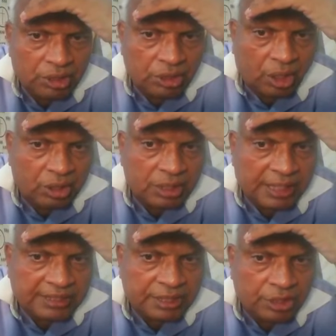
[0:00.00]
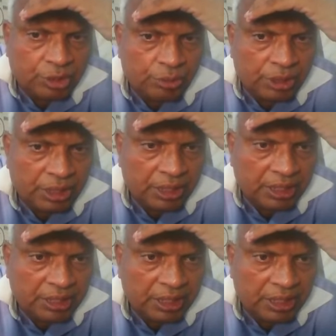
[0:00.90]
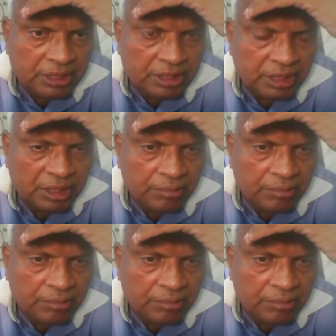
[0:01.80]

not less than 28 days